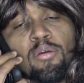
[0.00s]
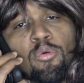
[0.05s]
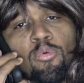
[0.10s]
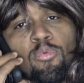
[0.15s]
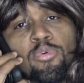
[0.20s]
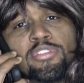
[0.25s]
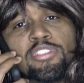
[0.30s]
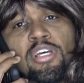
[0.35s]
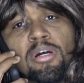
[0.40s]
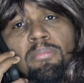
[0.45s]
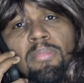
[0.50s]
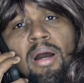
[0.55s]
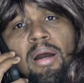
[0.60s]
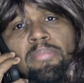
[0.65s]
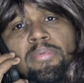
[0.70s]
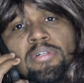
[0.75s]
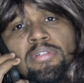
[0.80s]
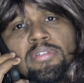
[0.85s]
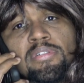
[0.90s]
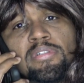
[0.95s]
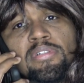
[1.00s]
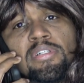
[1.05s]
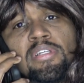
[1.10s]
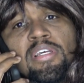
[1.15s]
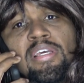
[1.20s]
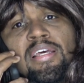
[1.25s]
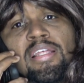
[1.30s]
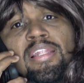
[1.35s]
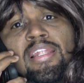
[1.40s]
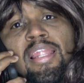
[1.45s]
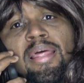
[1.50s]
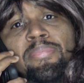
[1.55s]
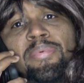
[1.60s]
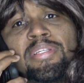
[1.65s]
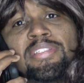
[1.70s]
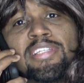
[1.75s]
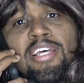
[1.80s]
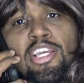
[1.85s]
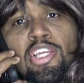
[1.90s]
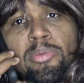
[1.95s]
What's up, mama? Let
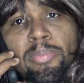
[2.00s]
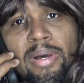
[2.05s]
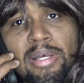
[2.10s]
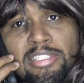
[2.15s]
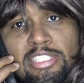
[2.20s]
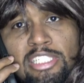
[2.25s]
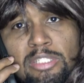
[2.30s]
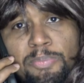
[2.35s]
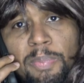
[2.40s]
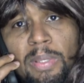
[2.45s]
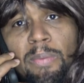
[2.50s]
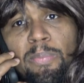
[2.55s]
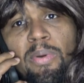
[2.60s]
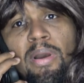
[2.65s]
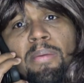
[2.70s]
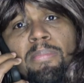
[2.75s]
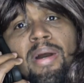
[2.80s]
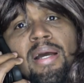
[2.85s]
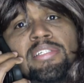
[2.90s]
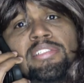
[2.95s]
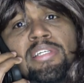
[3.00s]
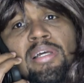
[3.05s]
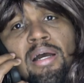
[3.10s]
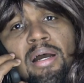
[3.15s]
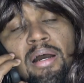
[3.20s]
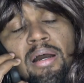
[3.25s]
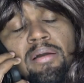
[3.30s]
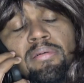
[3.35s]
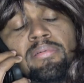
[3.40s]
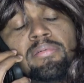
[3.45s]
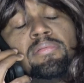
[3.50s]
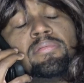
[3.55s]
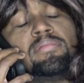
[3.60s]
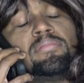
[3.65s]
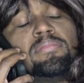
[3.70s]
me tell you about these people at my job.